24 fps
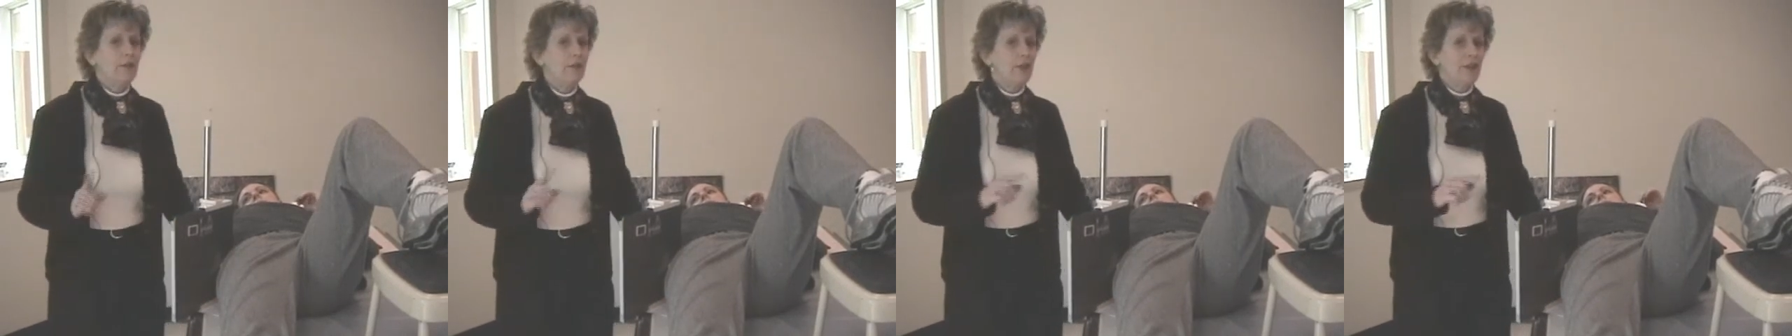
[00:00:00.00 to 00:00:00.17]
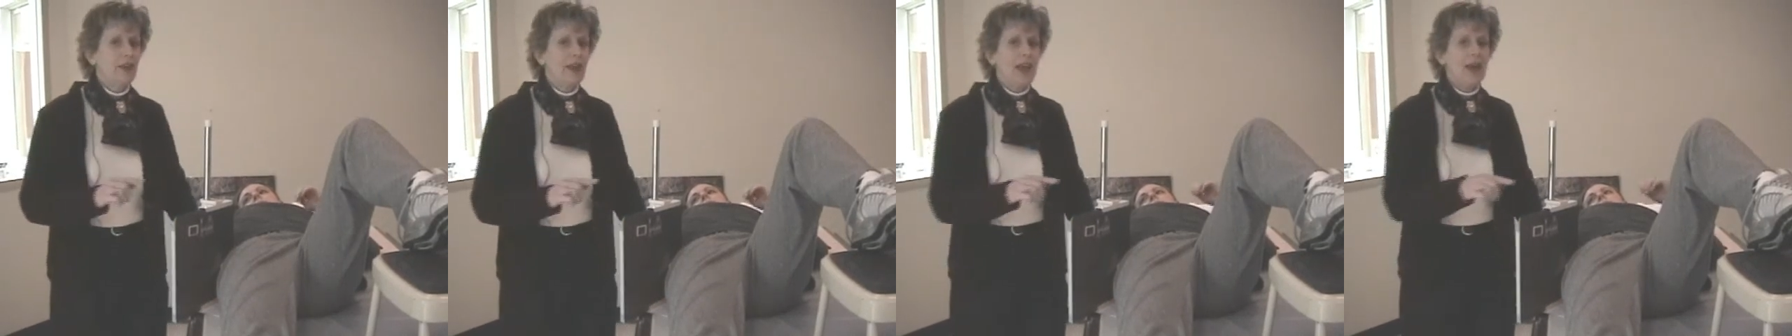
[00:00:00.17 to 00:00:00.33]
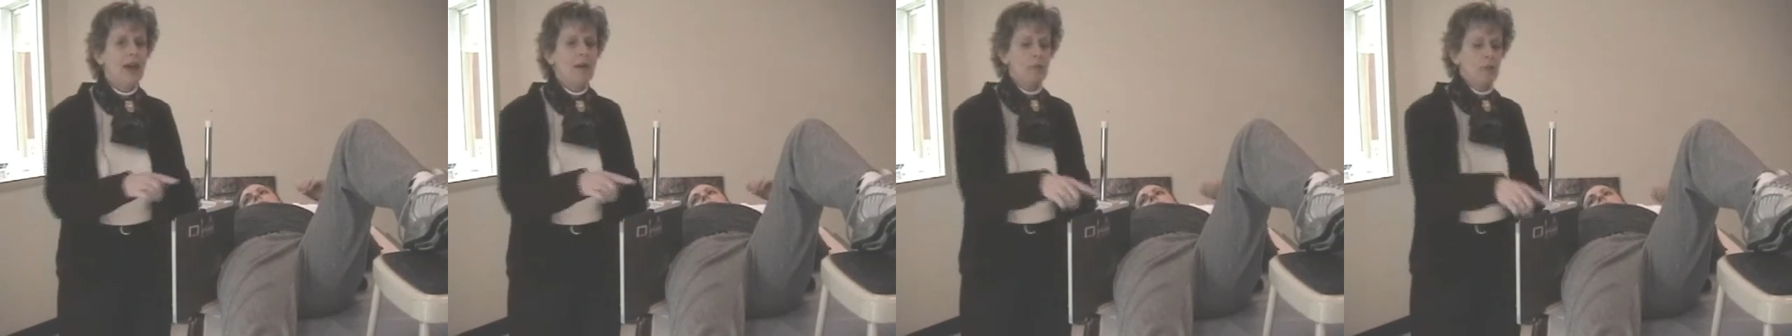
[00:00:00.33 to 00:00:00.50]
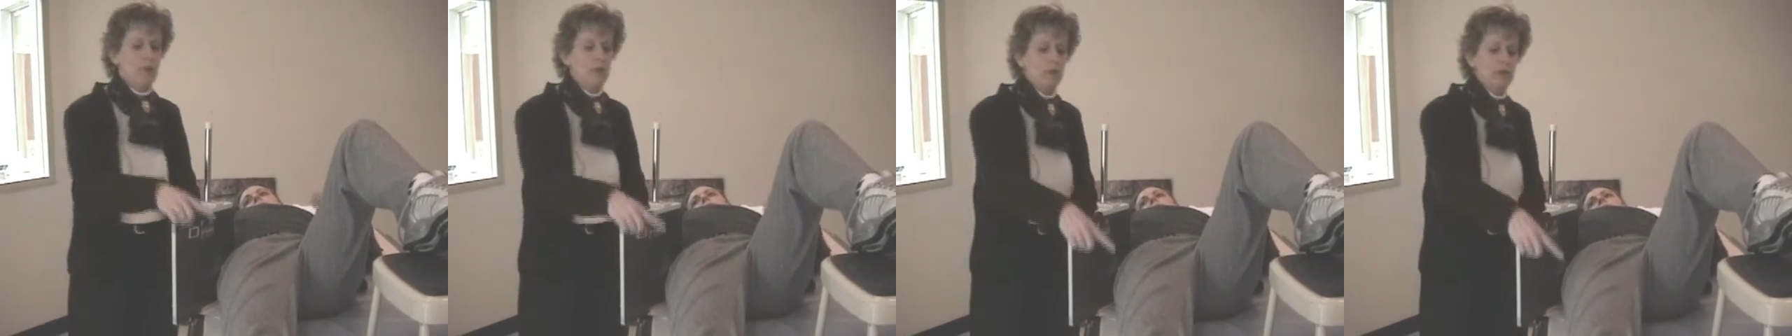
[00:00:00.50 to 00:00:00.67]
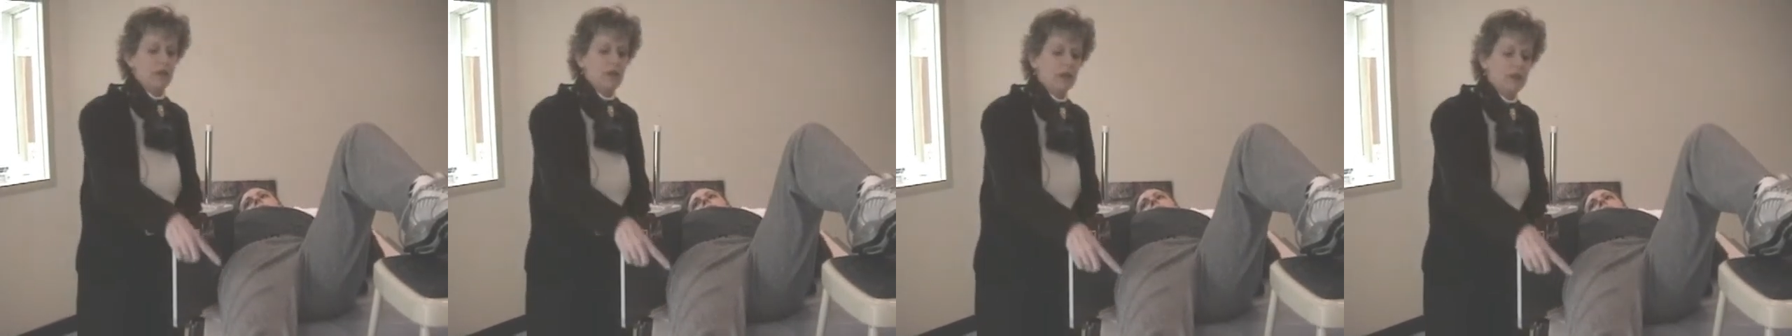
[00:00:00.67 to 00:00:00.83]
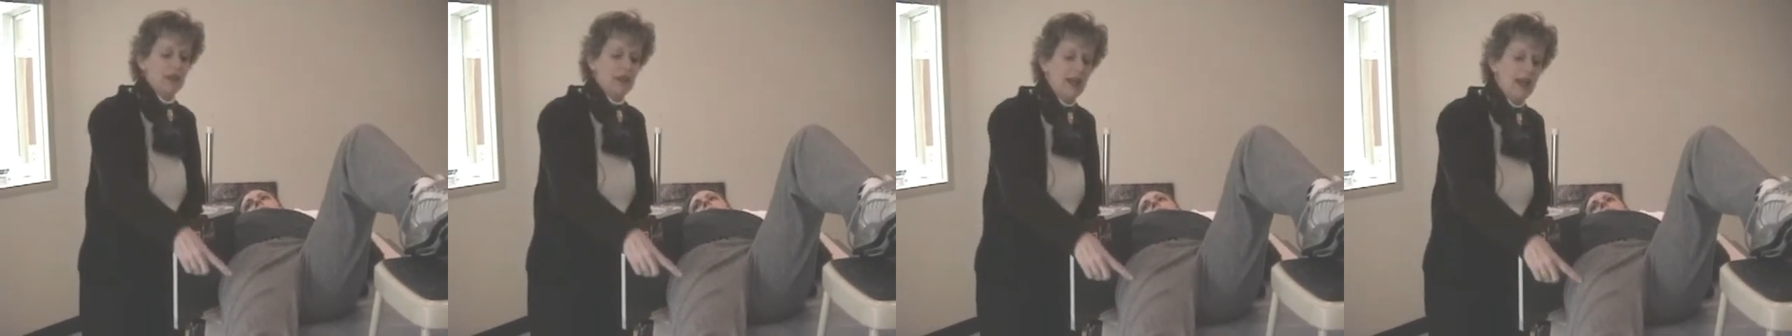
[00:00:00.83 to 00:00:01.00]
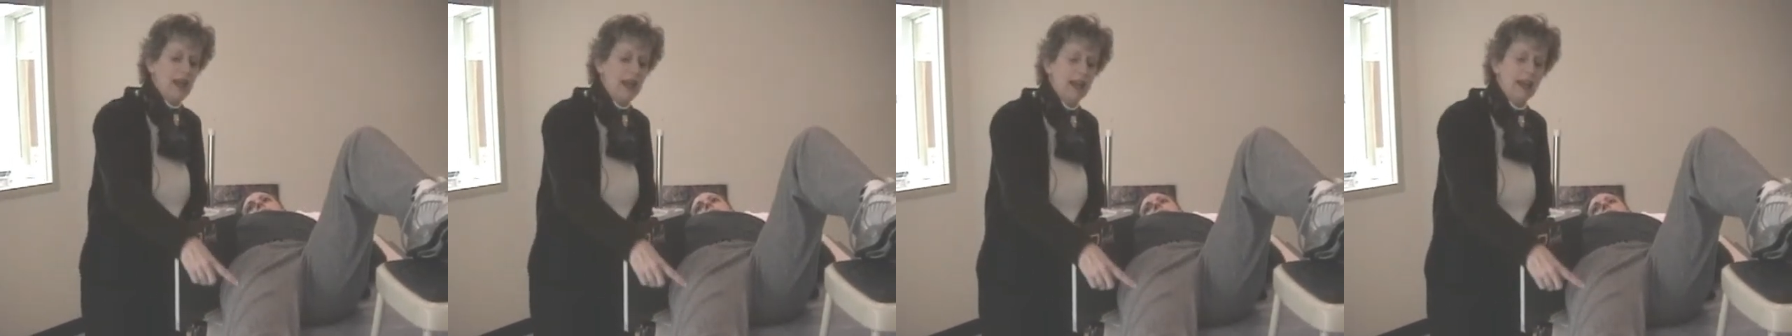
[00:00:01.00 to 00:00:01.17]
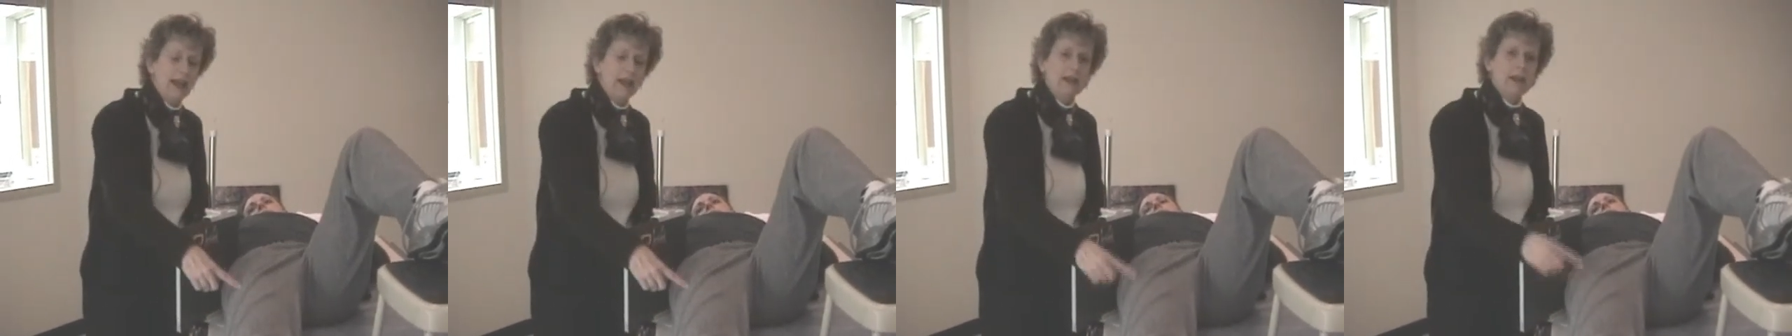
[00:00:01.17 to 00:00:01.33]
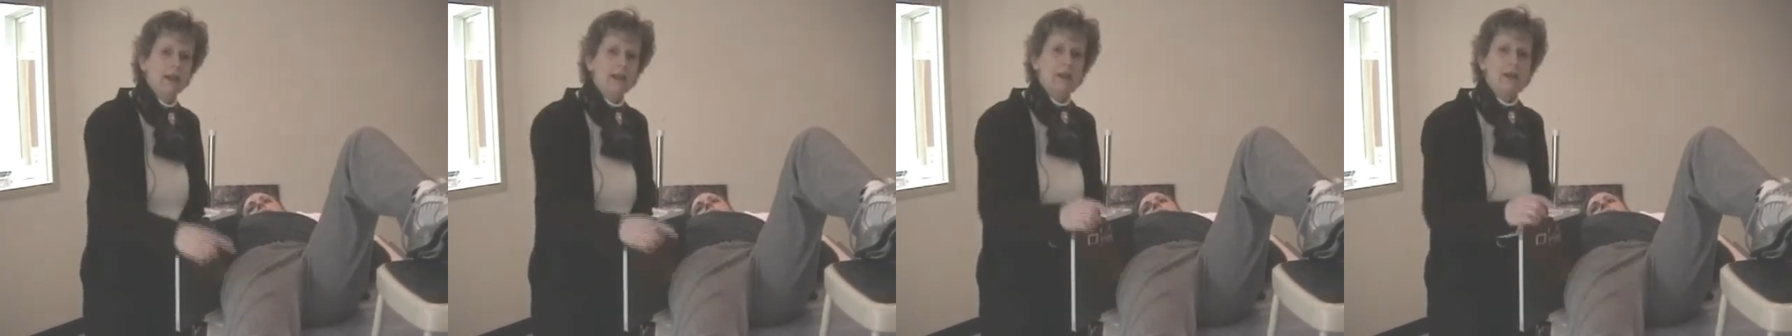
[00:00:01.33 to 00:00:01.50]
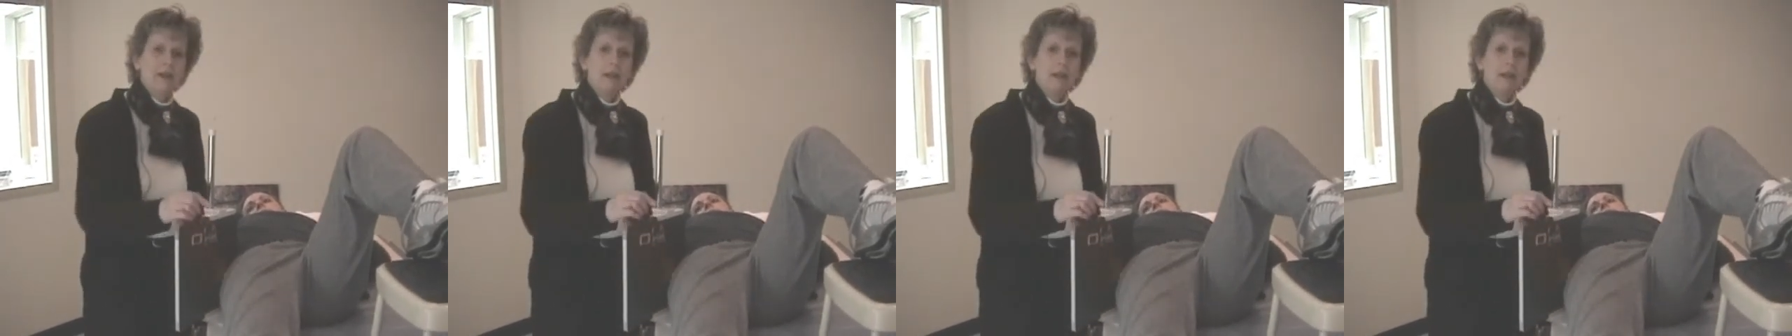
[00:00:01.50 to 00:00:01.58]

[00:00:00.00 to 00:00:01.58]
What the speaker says: you can't move the leg,